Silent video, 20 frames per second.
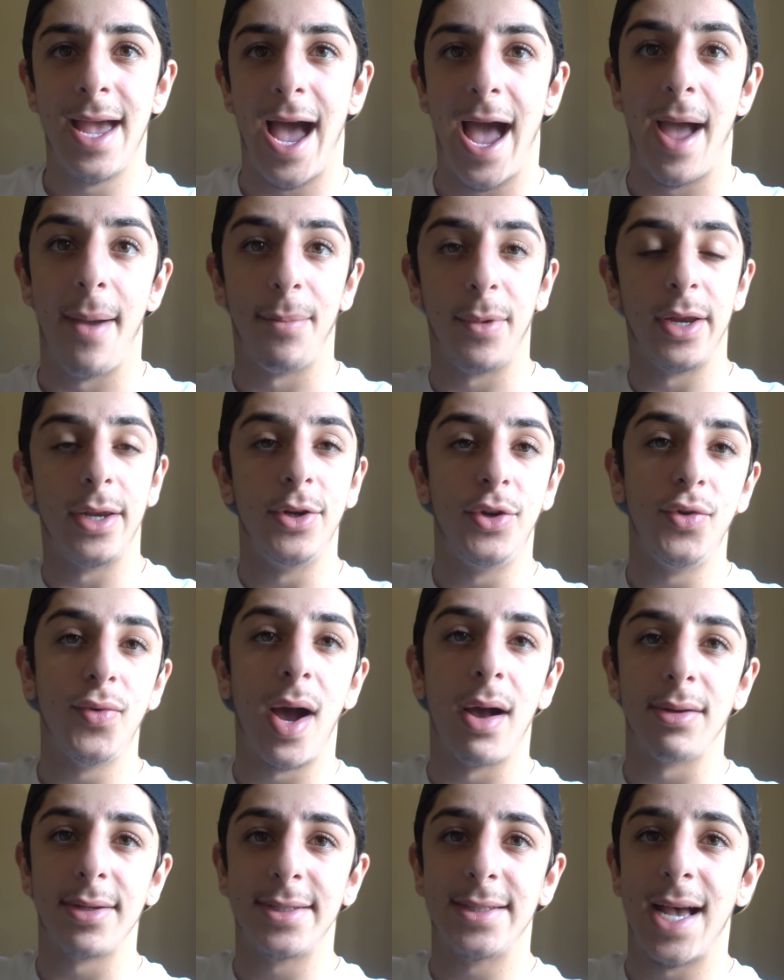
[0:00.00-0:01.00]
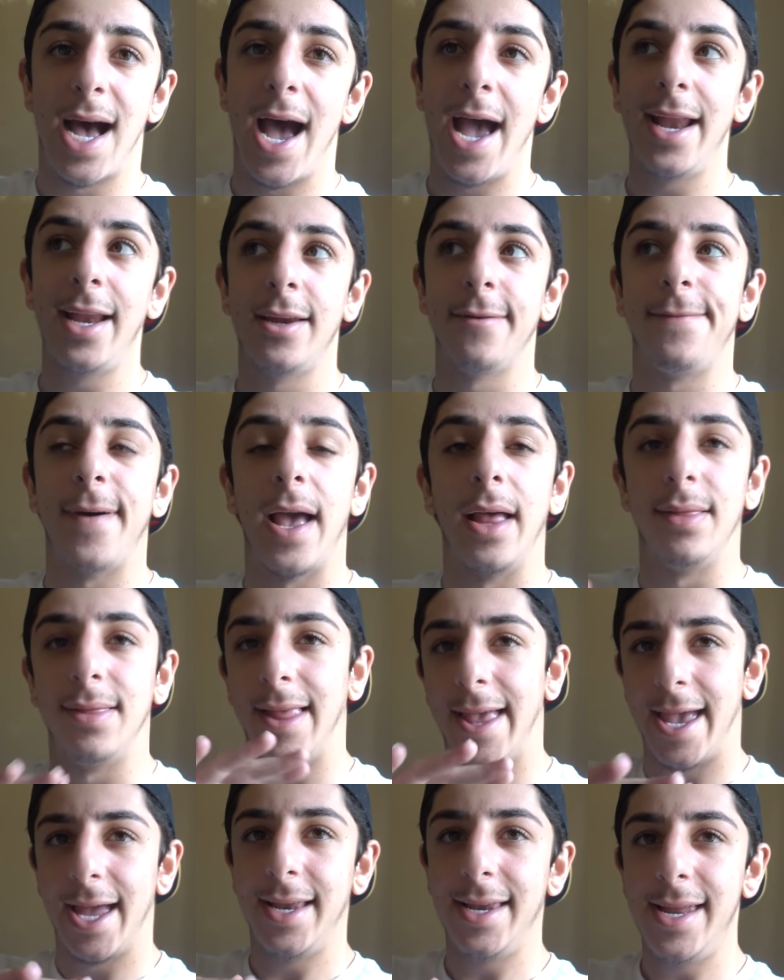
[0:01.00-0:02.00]
I'm gonna do outside and if I
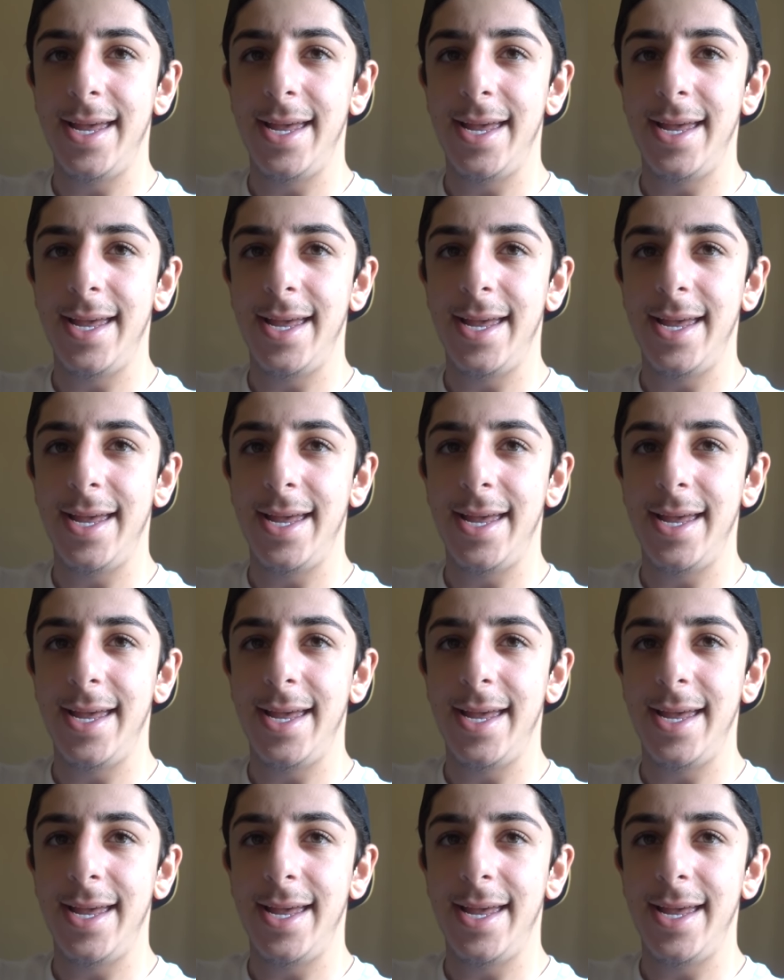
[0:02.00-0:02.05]
land